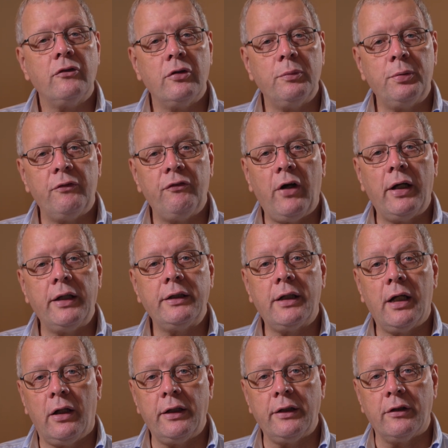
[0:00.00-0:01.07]
to provide
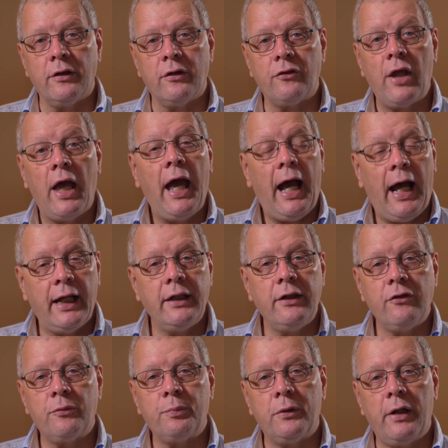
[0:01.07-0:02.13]
guidance and
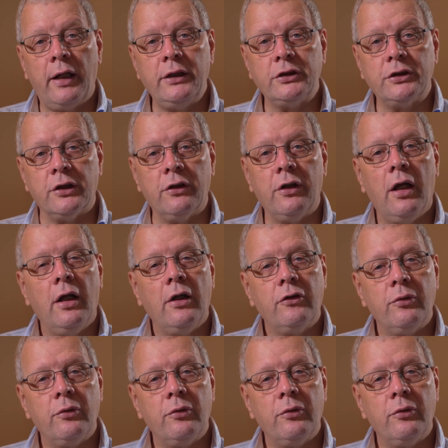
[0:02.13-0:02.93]
inspiration